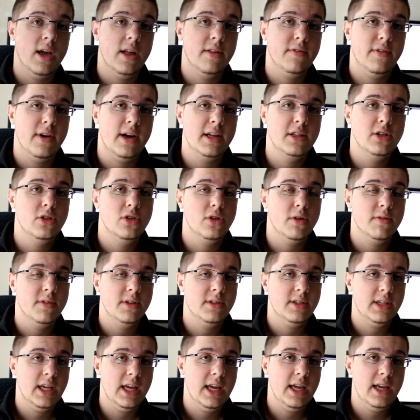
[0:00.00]
advantage of
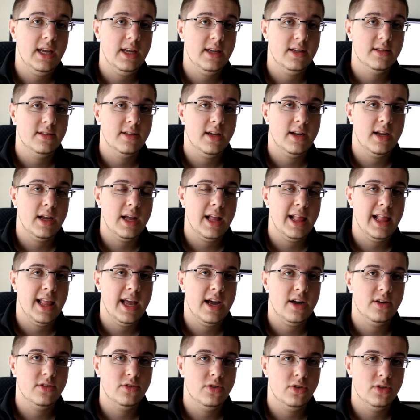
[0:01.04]
this key is that it
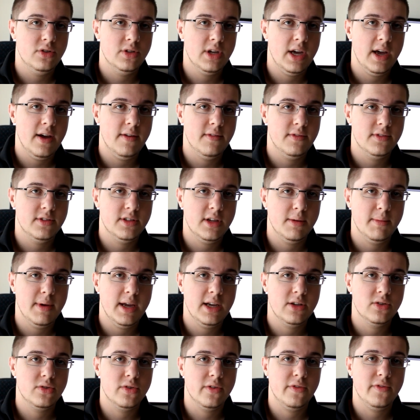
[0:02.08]
allows you to have some
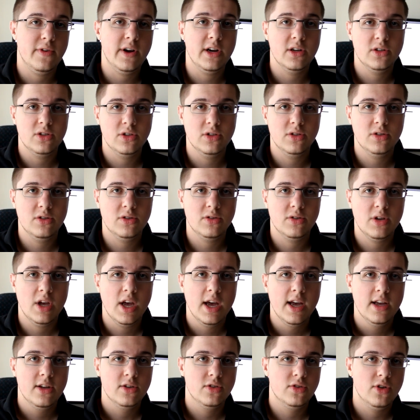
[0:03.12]
extra functions.
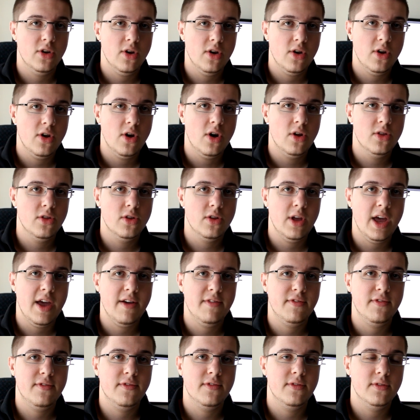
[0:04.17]
So on the
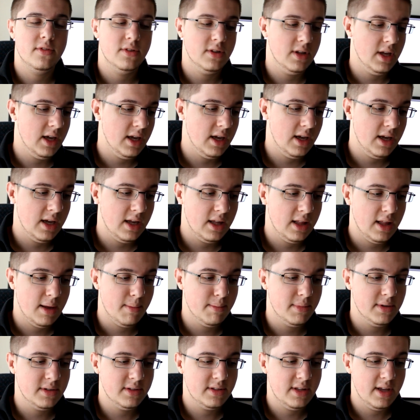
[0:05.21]
F
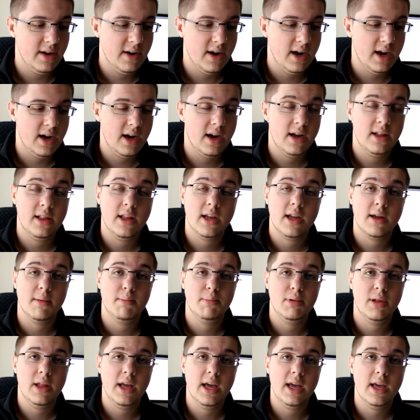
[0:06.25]
numbers there are like a
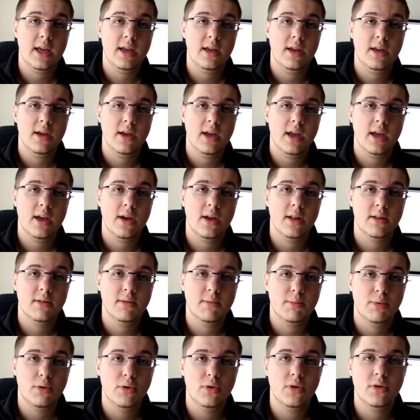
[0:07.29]
play
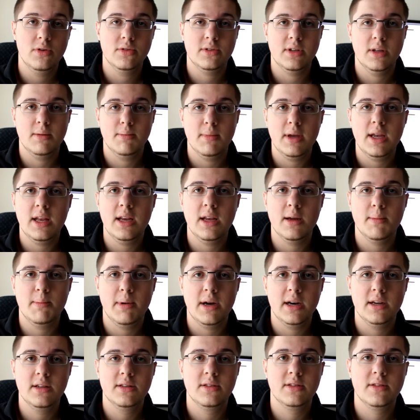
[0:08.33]
and pause and media
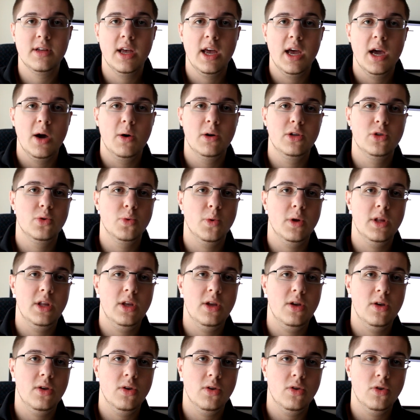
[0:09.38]
buttons, which when
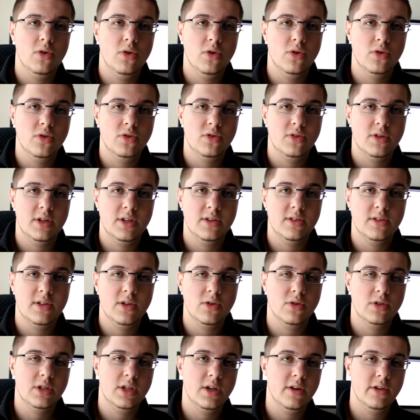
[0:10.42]
you use the
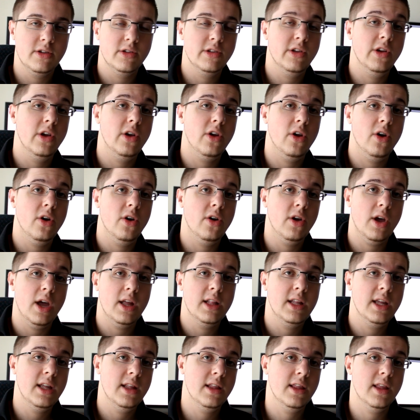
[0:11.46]
SteelSeries logo
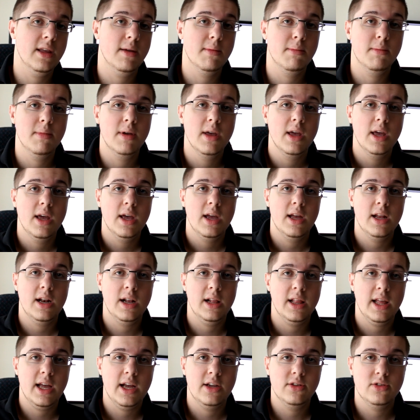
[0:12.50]
and hit them, it
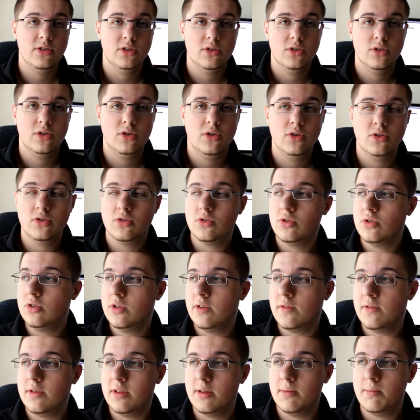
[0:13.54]
allows you to use two
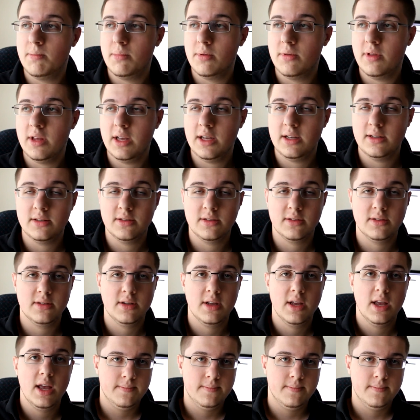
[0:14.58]
different things.